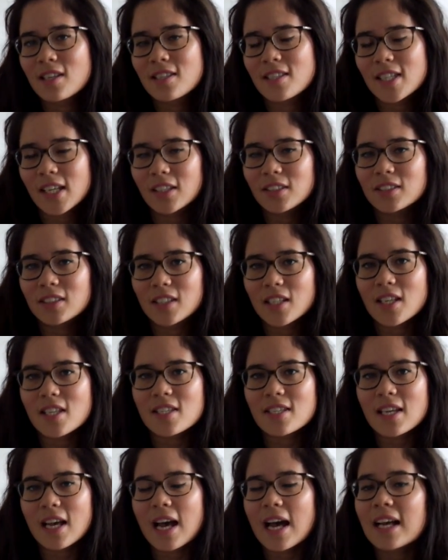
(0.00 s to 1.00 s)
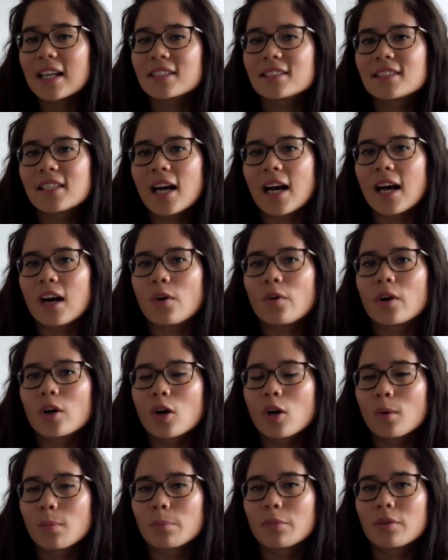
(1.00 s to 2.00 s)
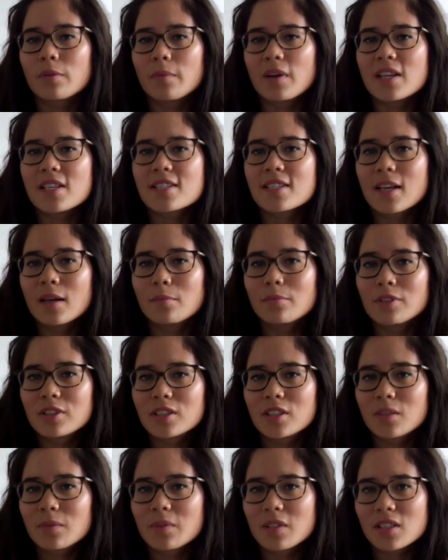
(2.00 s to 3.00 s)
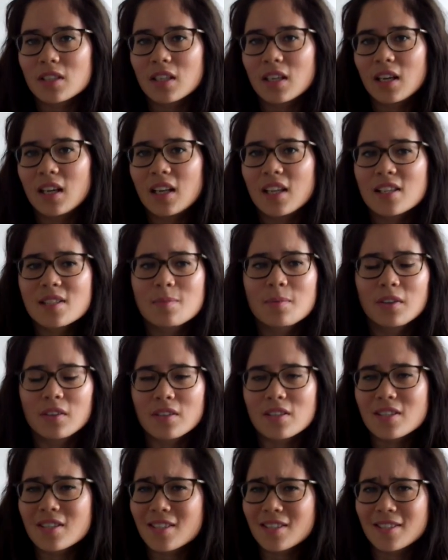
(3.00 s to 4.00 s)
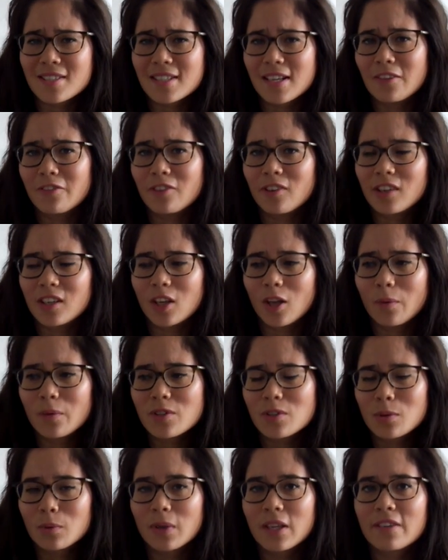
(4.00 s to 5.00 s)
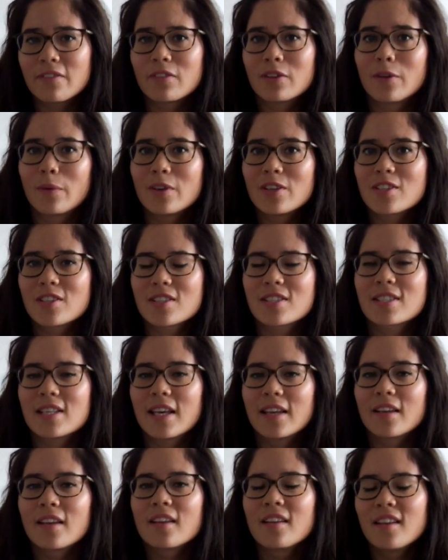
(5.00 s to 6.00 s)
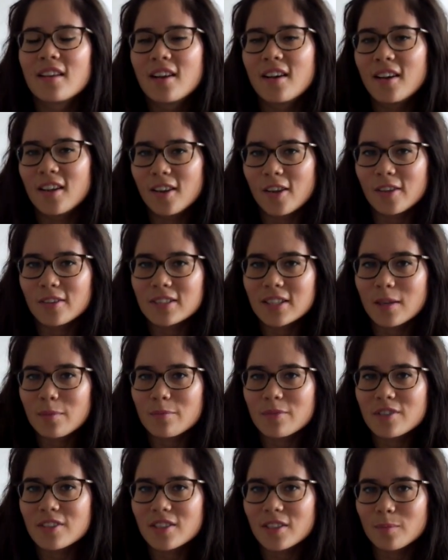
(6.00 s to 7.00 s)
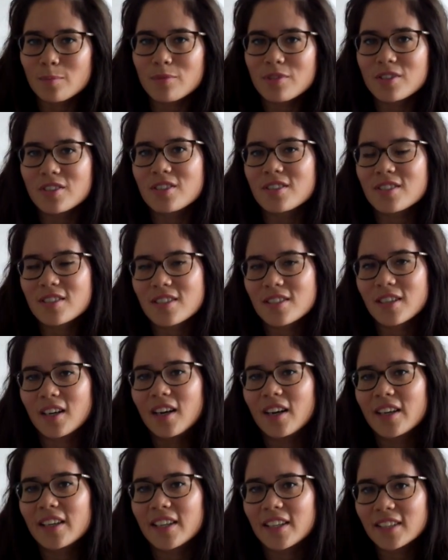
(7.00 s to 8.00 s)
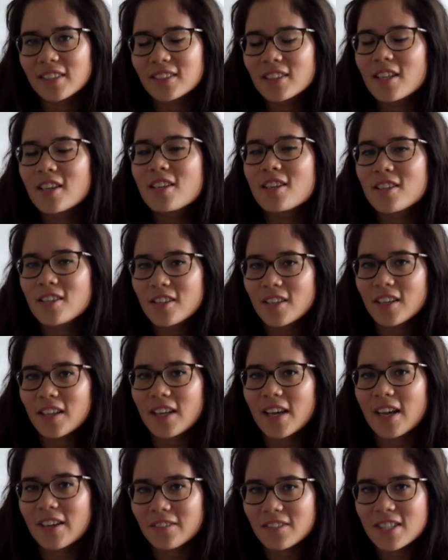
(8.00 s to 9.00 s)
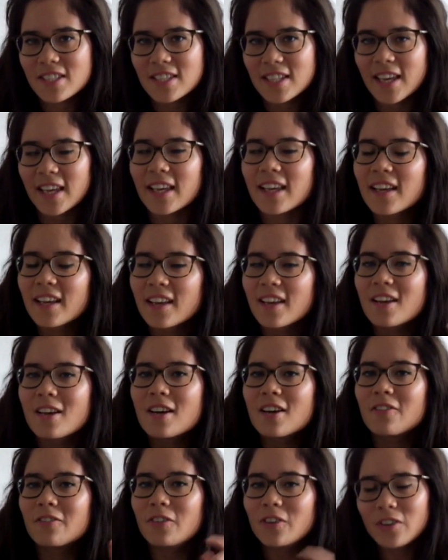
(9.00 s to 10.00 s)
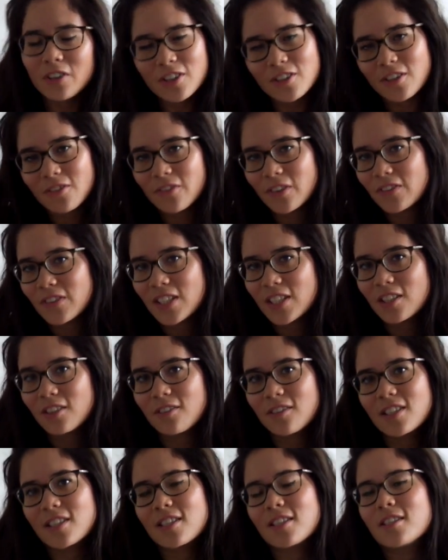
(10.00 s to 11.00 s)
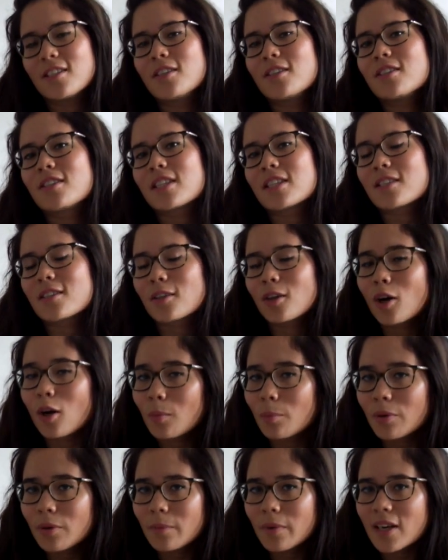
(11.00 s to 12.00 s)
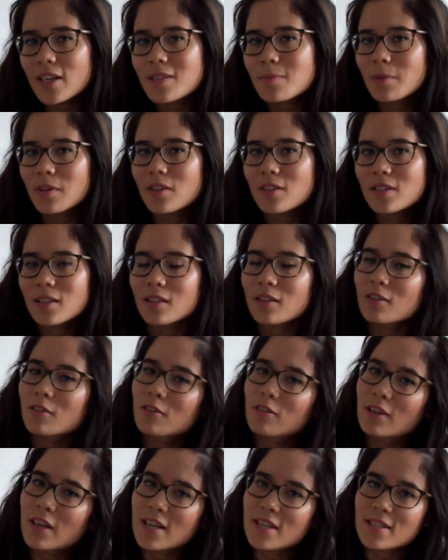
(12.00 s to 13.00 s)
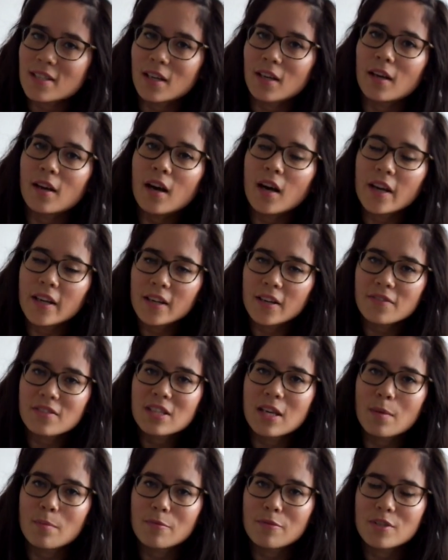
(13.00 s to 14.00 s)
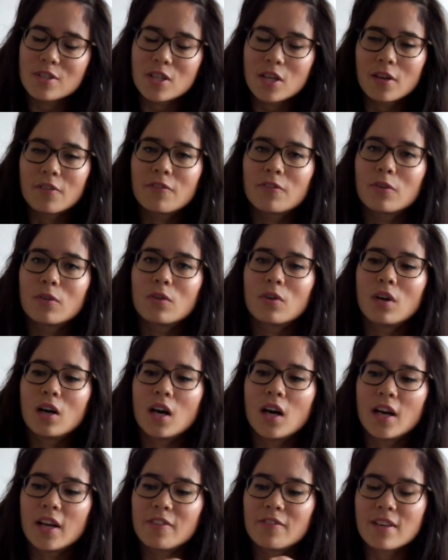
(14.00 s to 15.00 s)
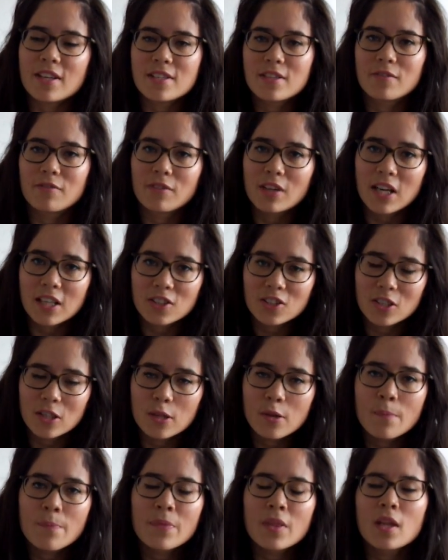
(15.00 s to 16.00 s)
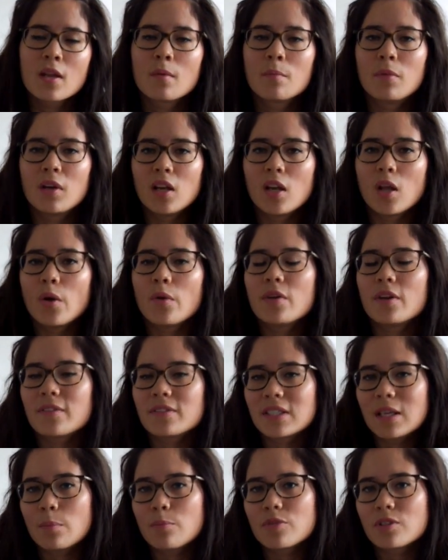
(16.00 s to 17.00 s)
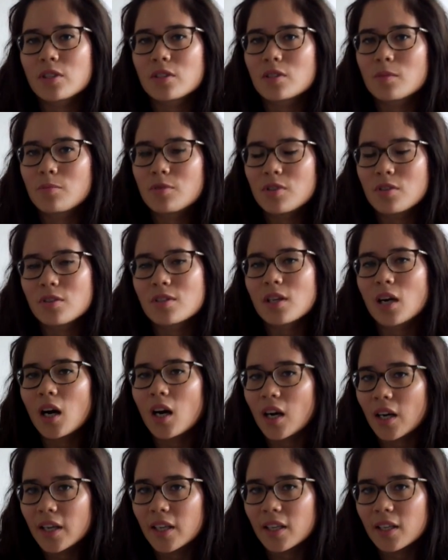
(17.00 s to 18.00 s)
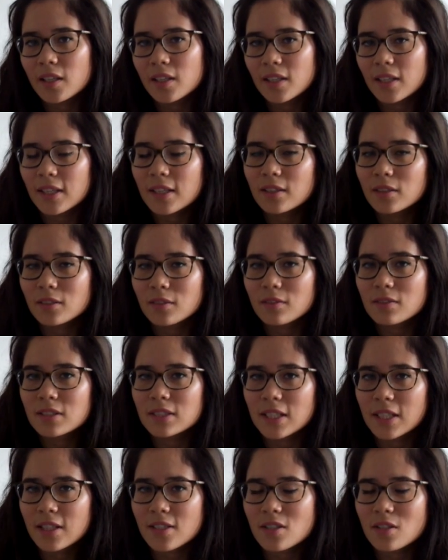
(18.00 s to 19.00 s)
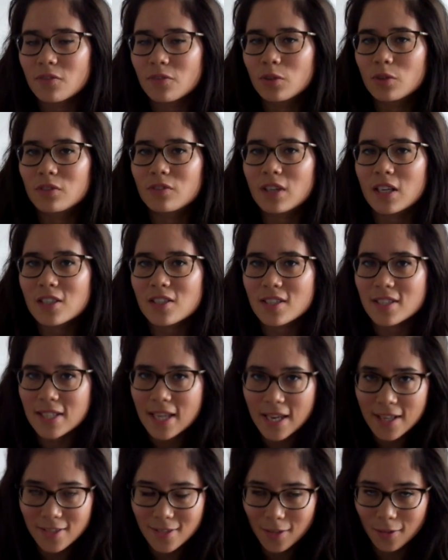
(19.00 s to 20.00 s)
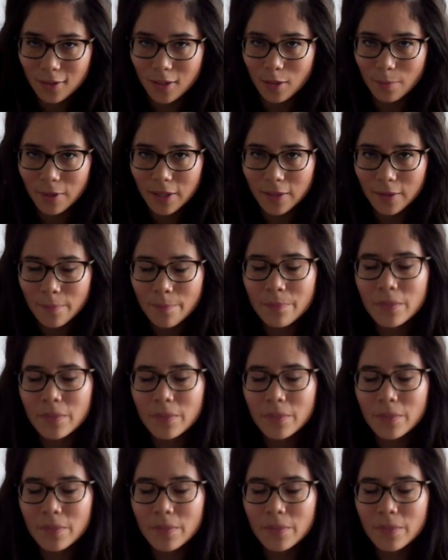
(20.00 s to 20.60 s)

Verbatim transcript: Celsius as our compromise temperature, which let's be honest doesn't sound very low at all, even though I just said a low temperature produces a high yield. You're going to have to say 450 degrees is used as the compromise because it creates a high enough temperature for high rate of reaction but low enough temperature to produce a high yield, seeing as the forward reaction is exothermic.